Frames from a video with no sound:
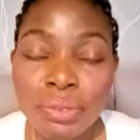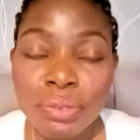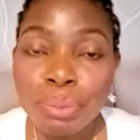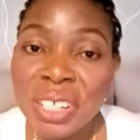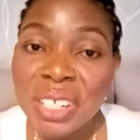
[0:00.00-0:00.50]

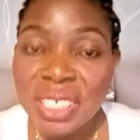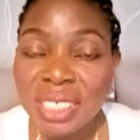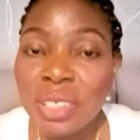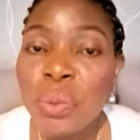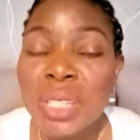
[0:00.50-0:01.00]
parents
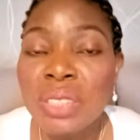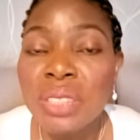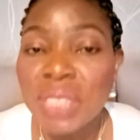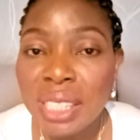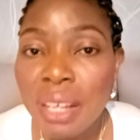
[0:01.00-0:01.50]
dey always
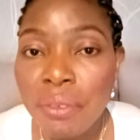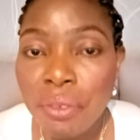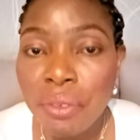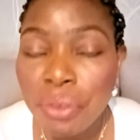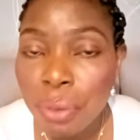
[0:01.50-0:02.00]
notice am
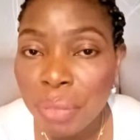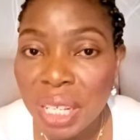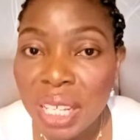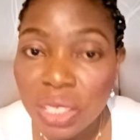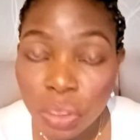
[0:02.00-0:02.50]
from the
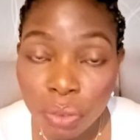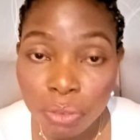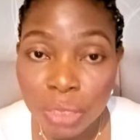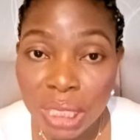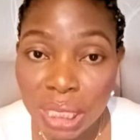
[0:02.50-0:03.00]
age of
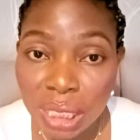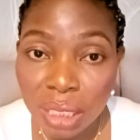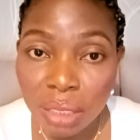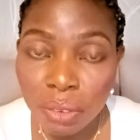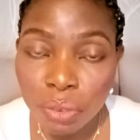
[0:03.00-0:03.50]
3
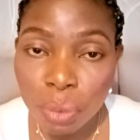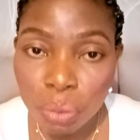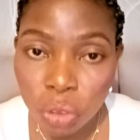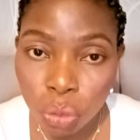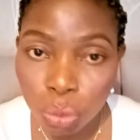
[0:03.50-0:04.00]
from
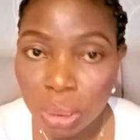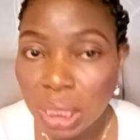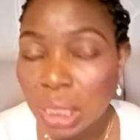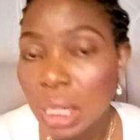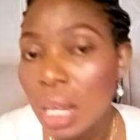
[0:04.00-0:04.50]

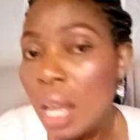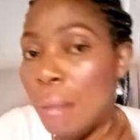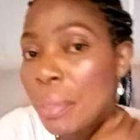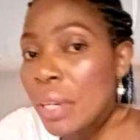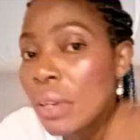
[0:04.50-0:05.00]
children,
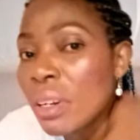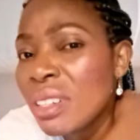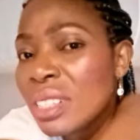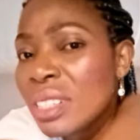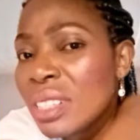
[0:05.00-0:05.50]

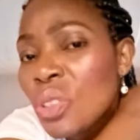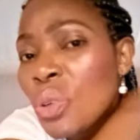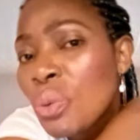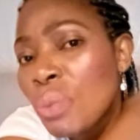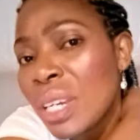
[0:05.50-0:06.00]
because in
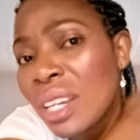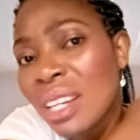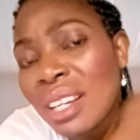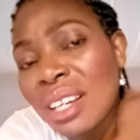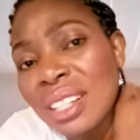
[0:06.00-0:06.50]
your
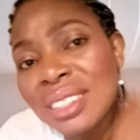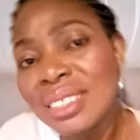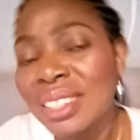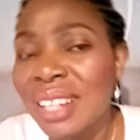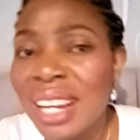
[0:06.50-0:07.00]
way it's
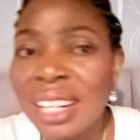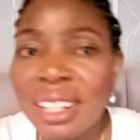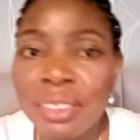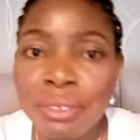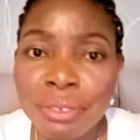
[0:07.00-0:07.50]
a kind
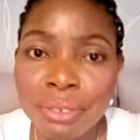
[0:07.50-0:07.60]
of